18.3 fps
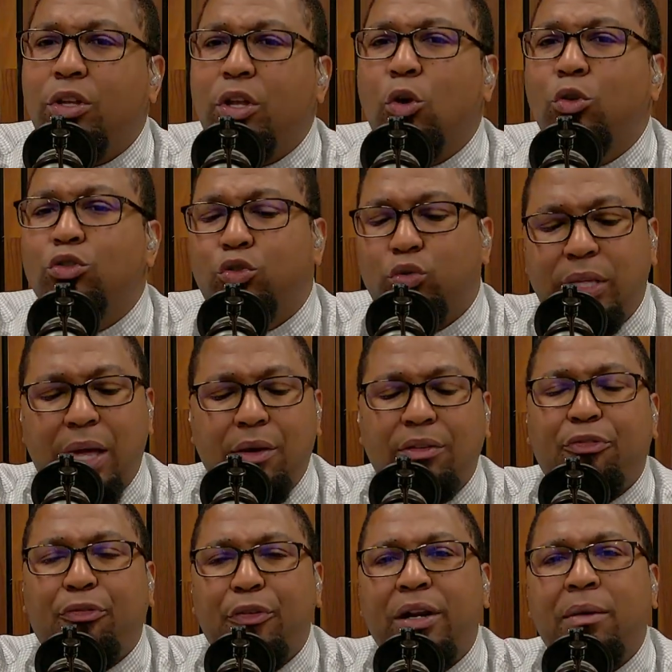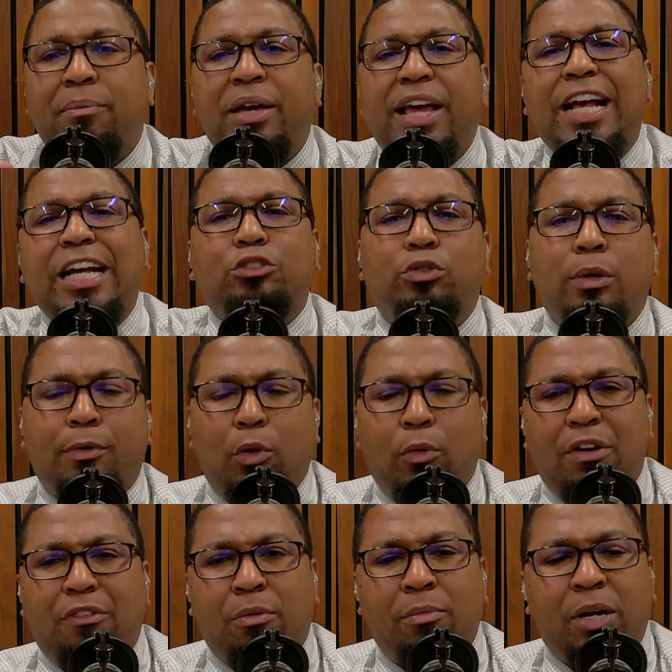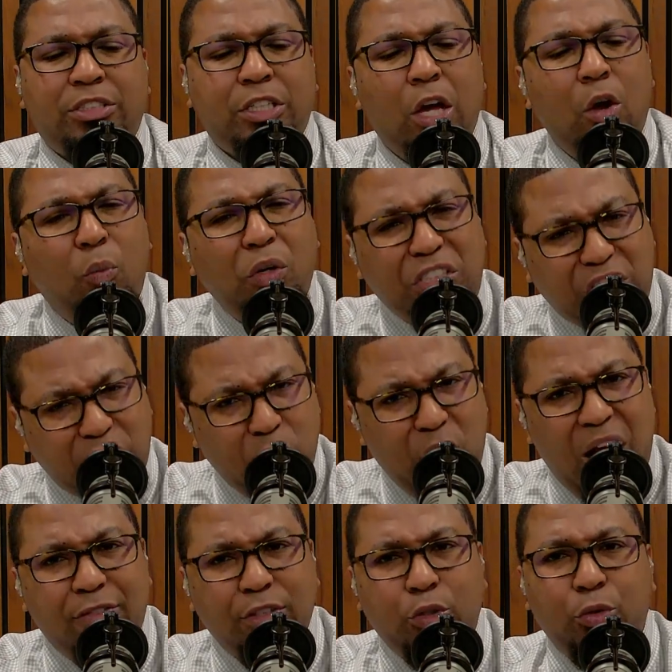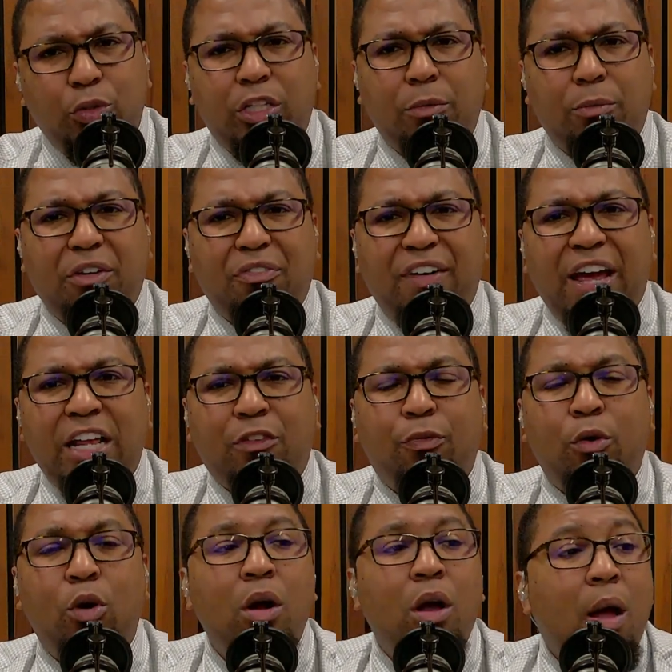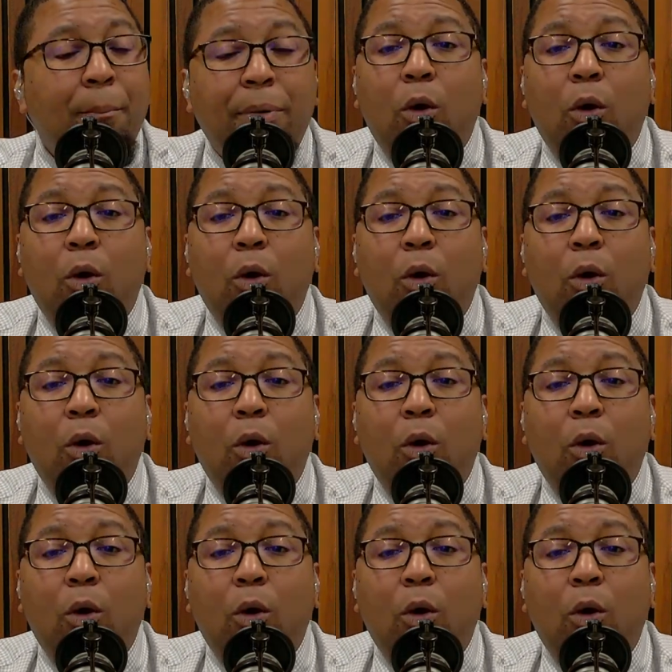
those that freedom is ripped away from us, we still have a duty to be faithful.